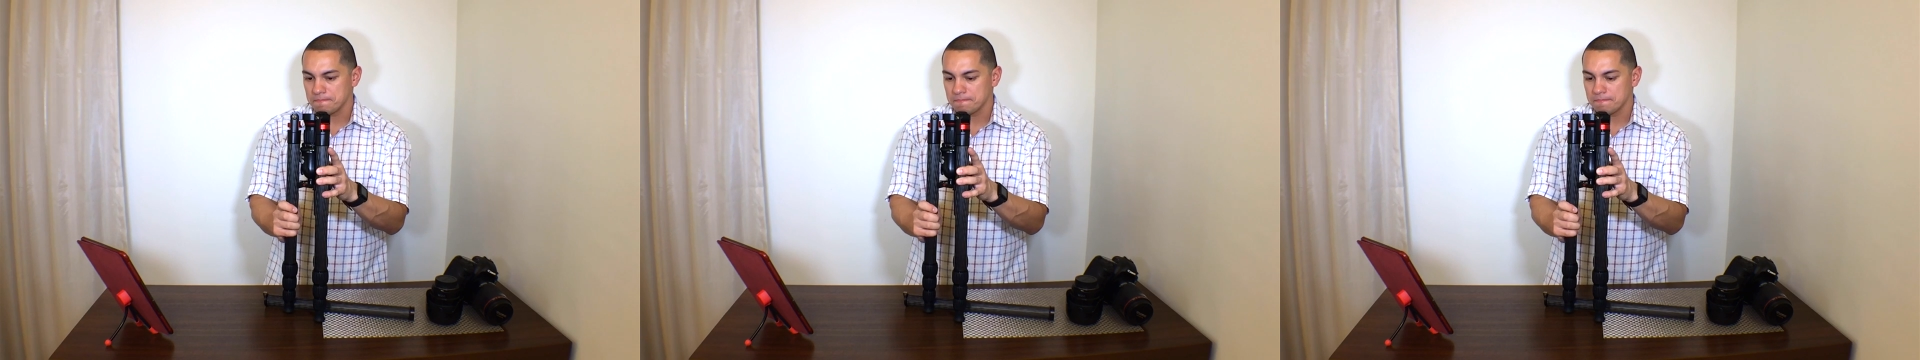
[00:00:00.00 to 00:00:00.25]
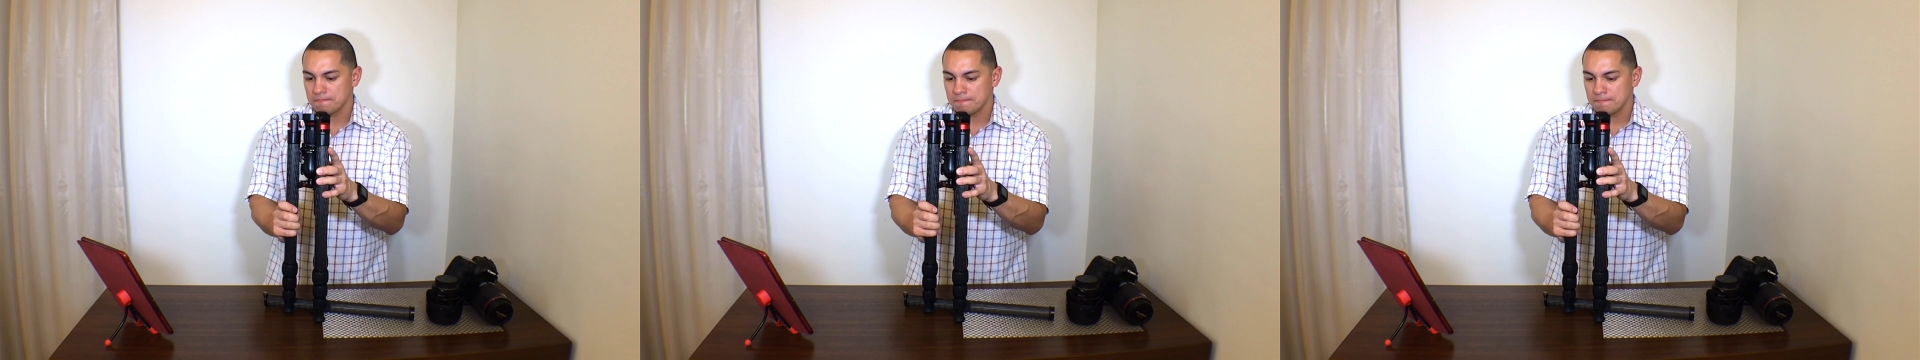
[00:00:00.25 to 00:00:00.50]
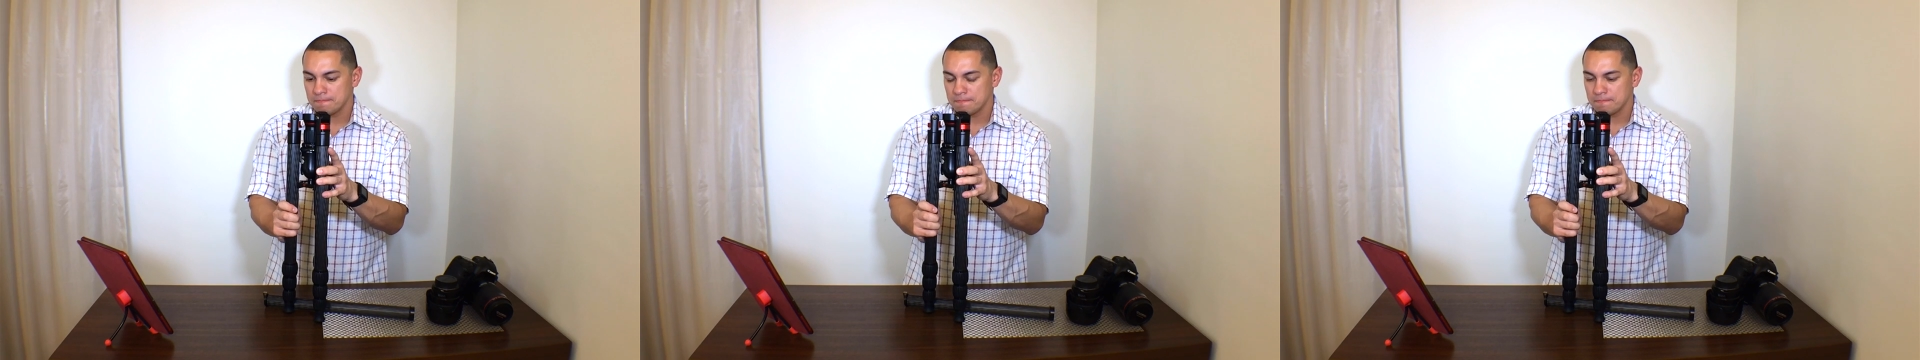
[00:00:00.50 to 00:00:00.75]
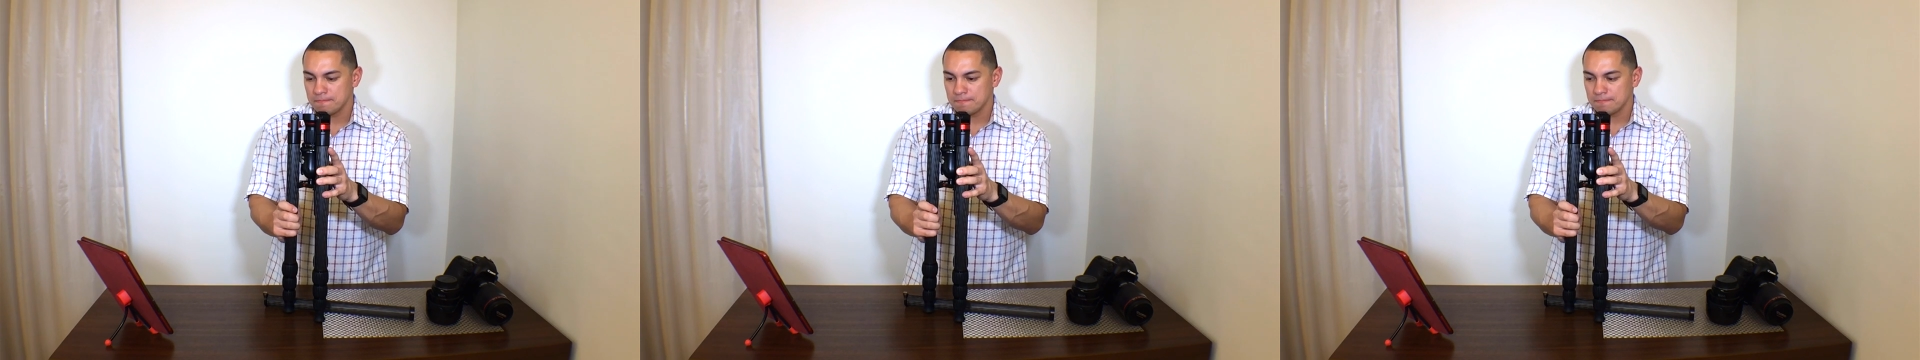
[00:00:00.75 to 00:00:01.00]

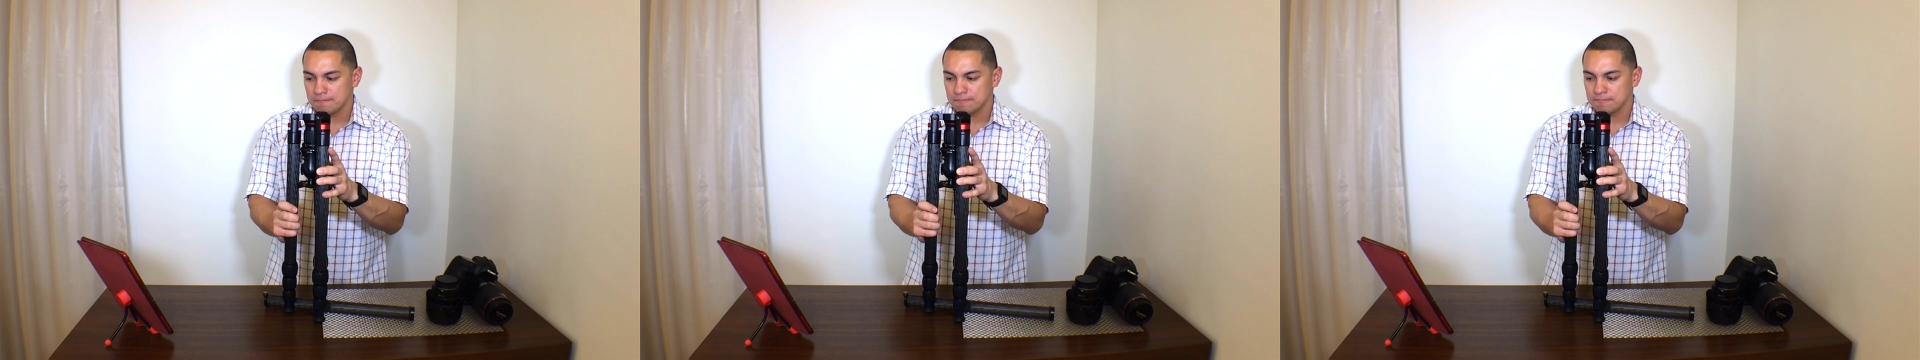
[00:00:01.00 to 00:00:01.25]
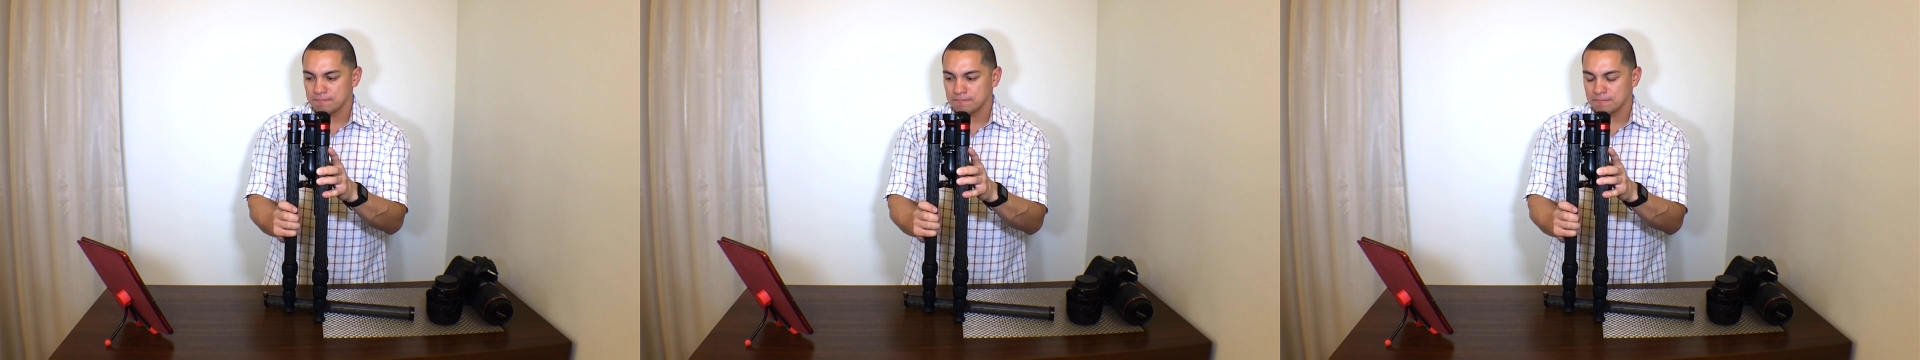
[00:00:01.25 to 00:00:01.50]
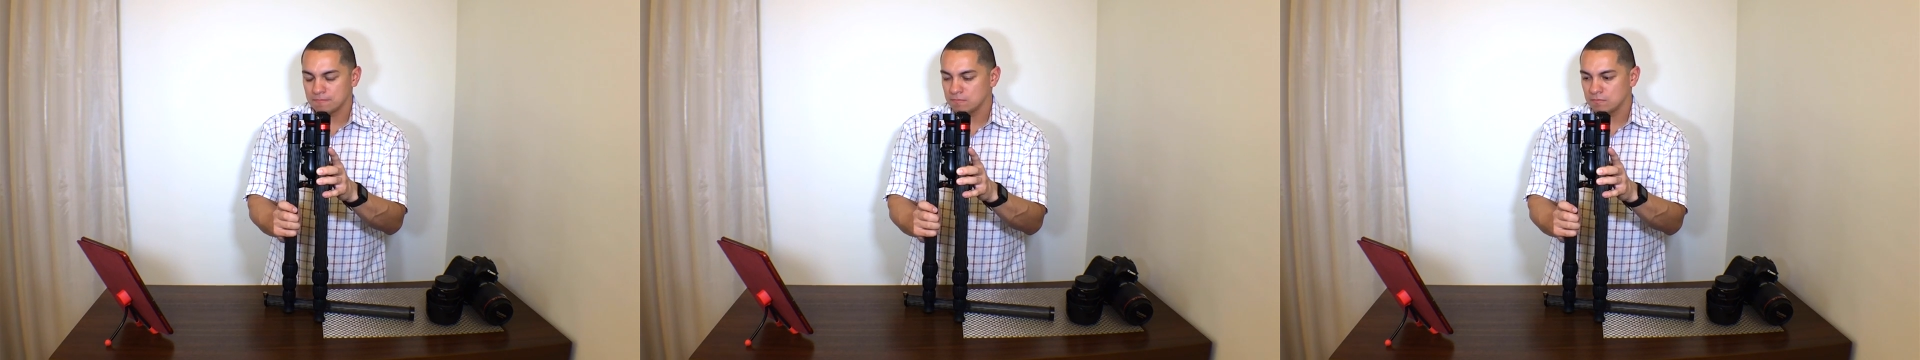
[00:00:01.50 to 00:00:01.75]
(no one is talking)